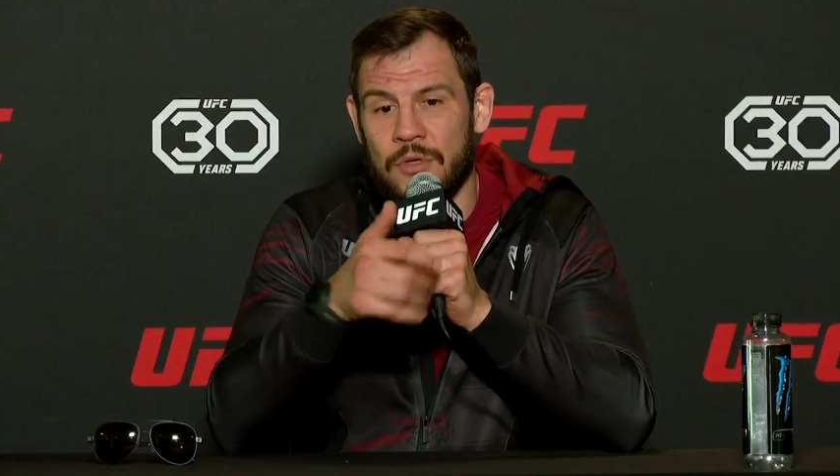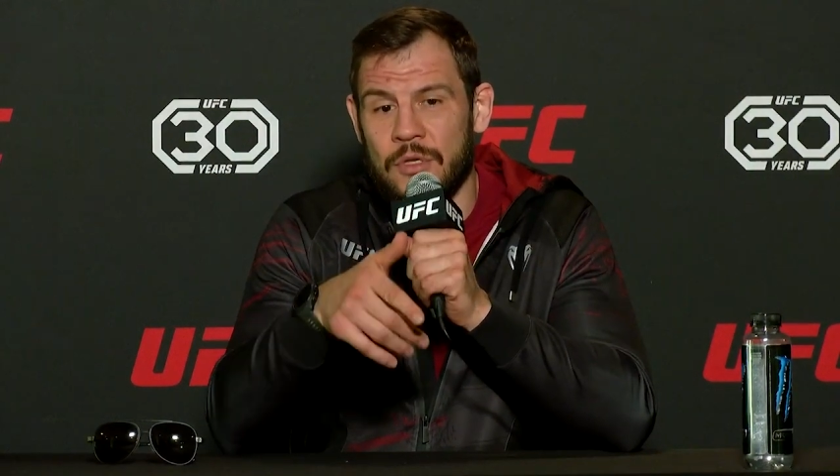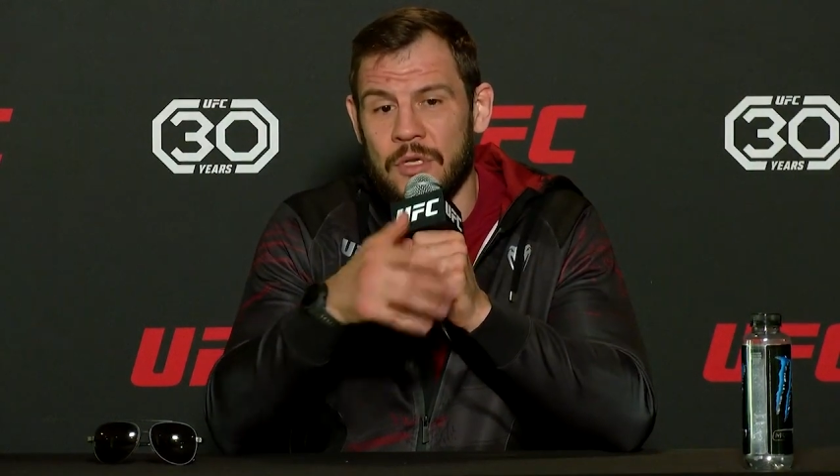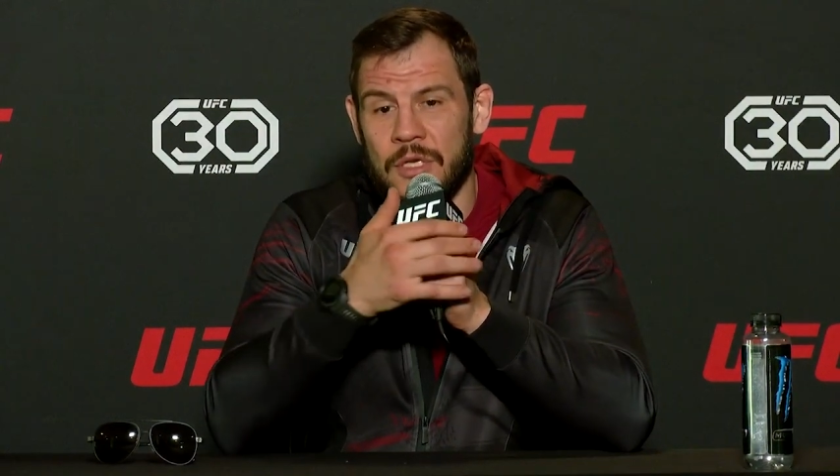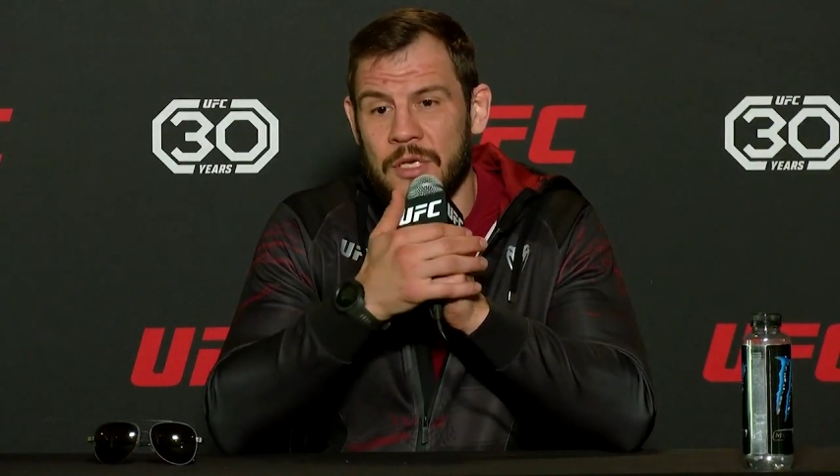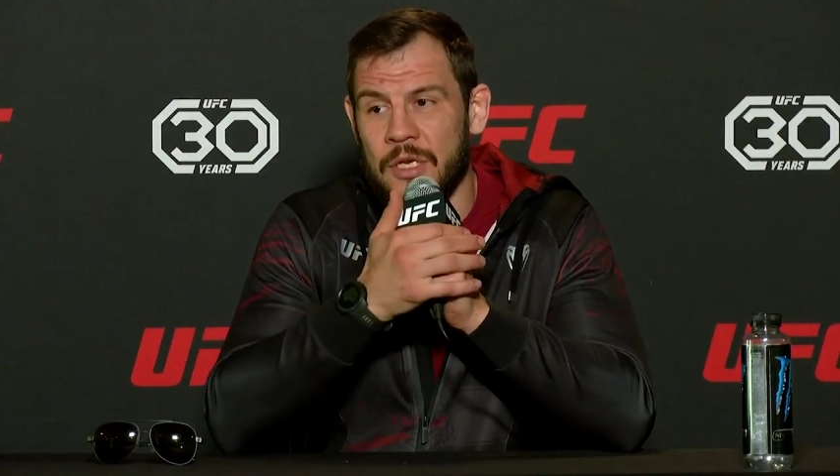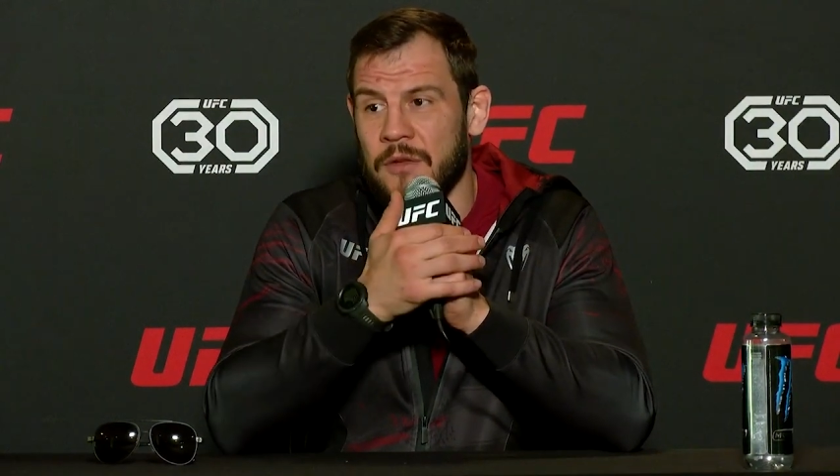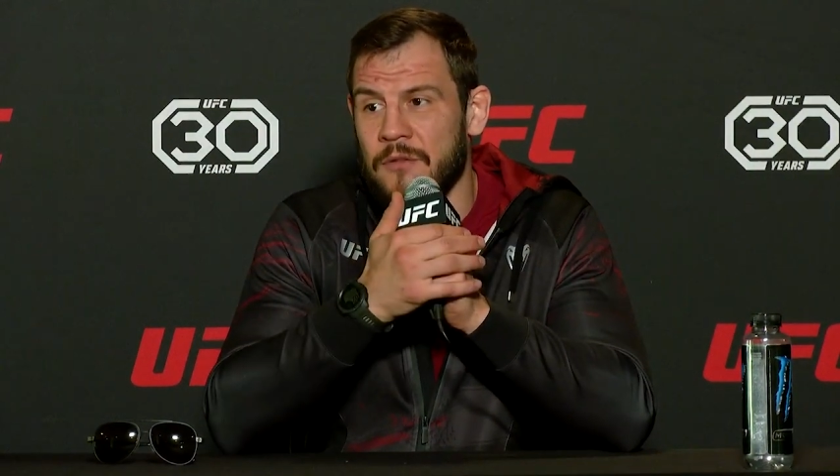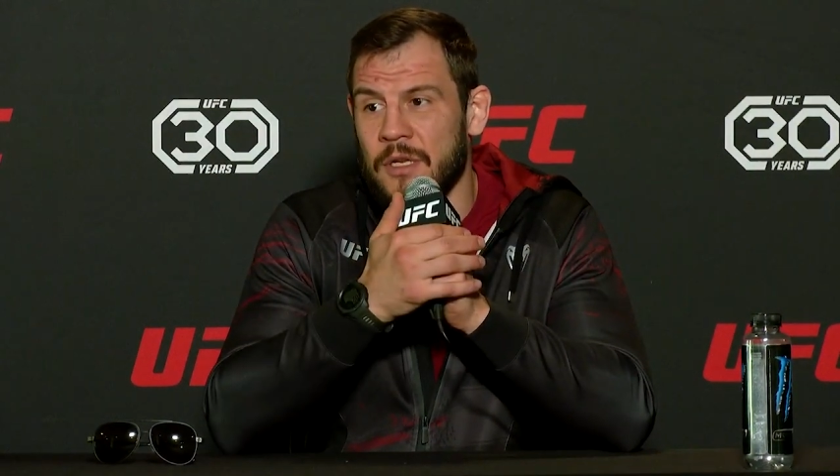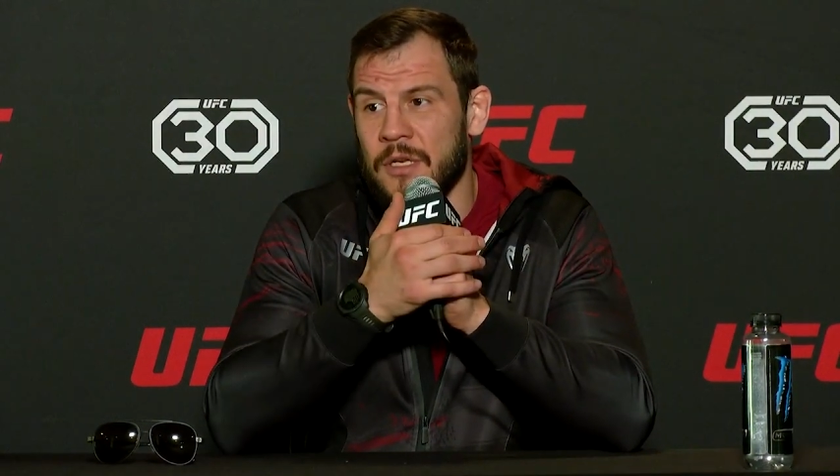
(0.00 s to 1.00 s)
in
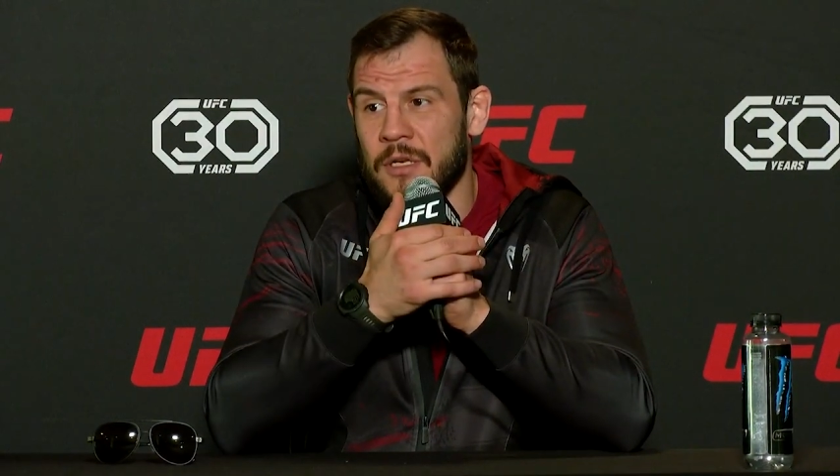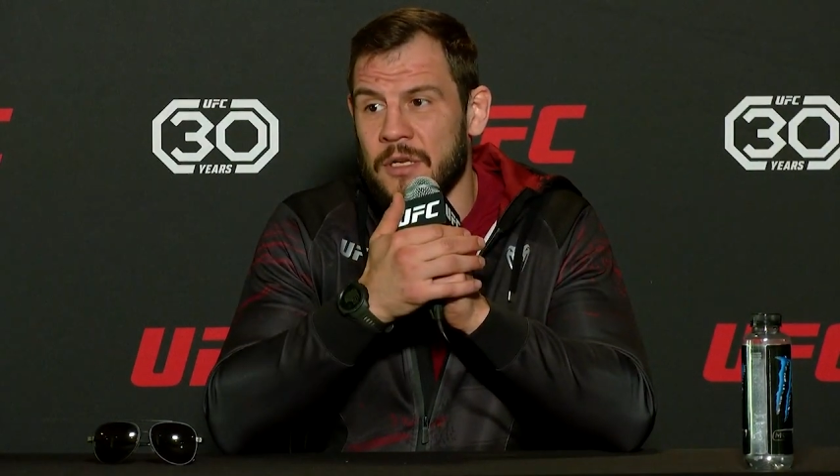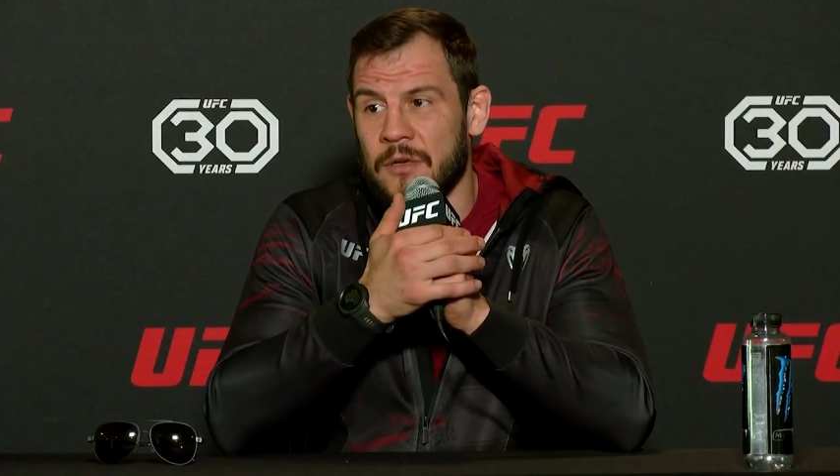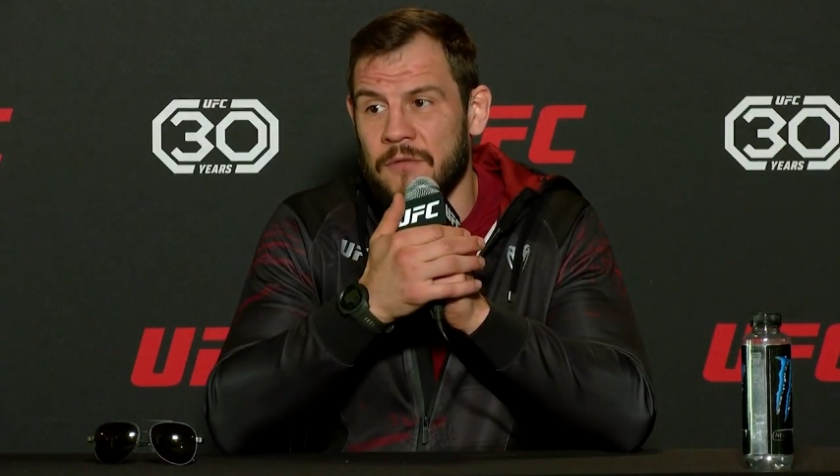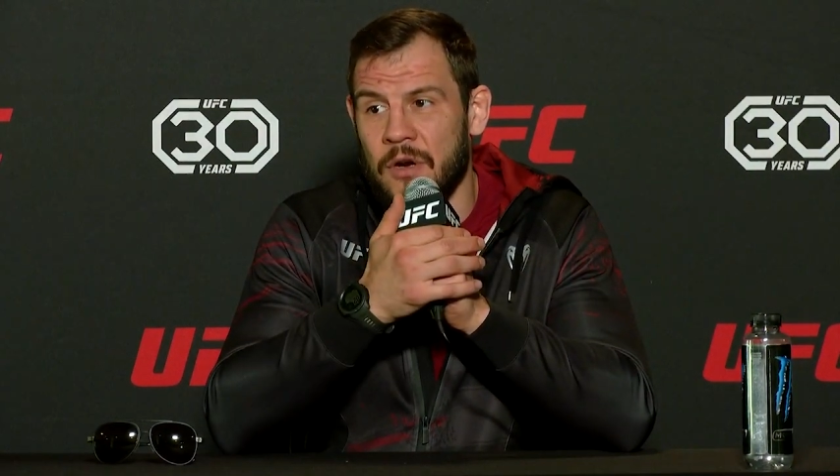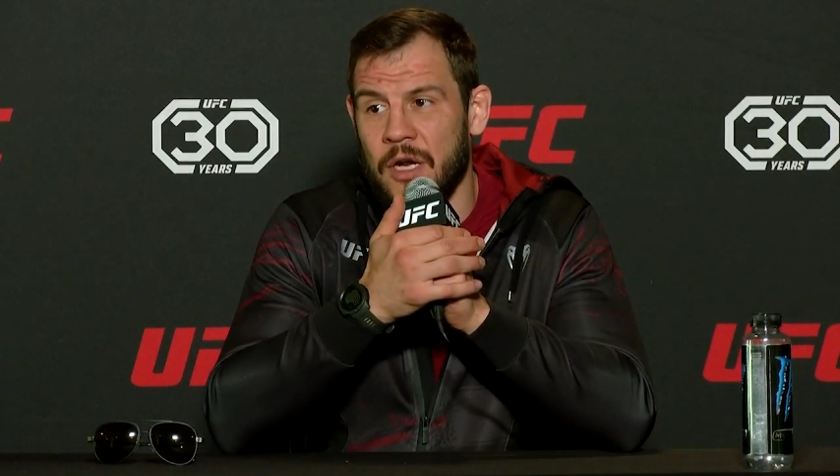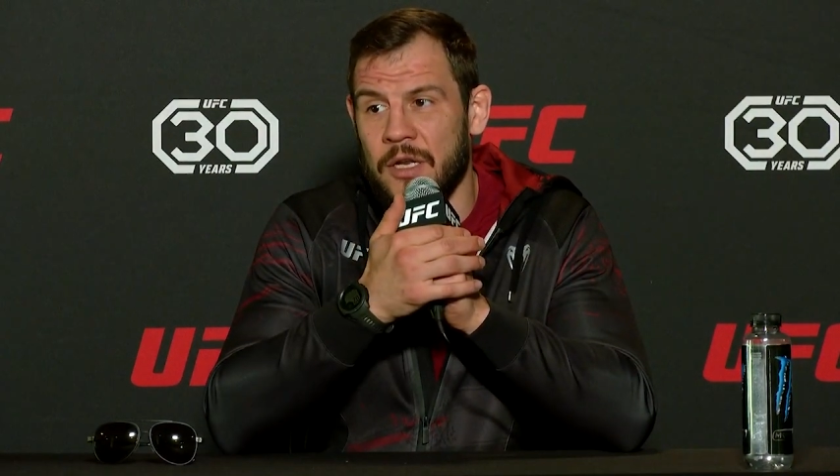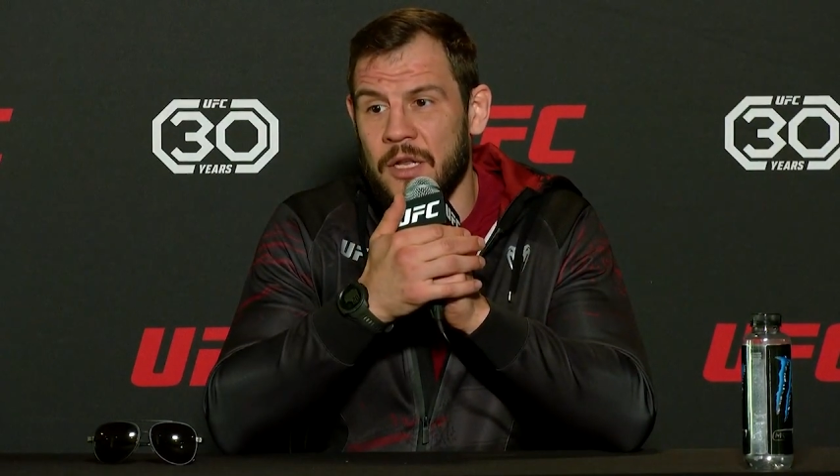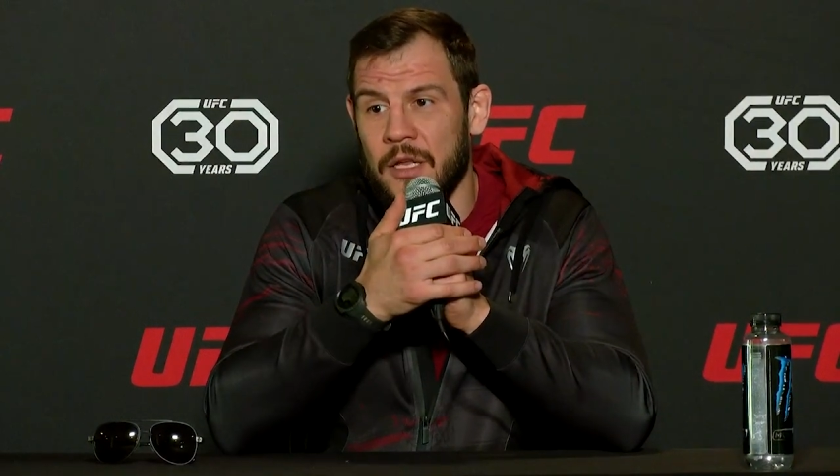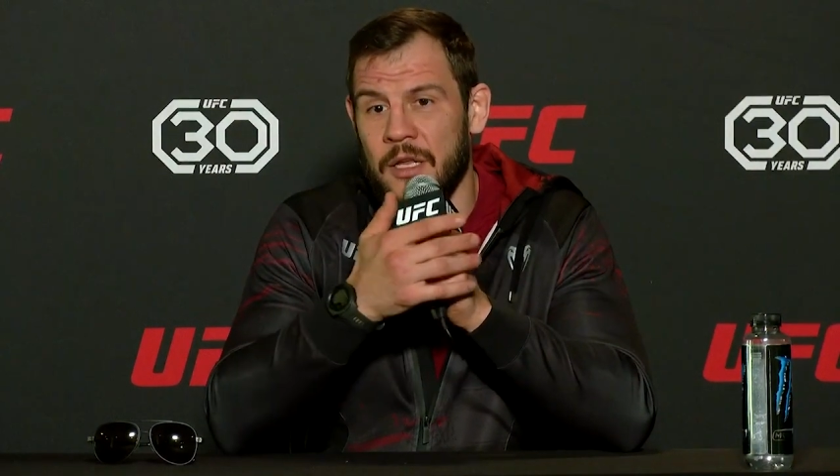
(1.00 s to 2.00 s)
evening
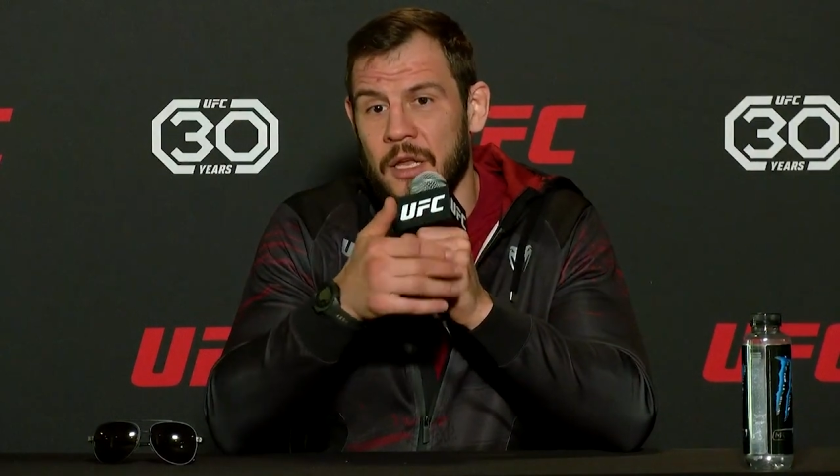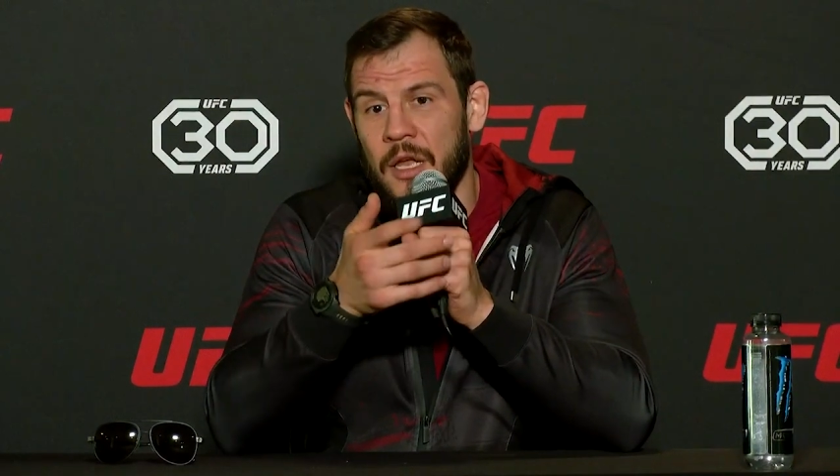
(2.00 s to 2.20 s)
Friday,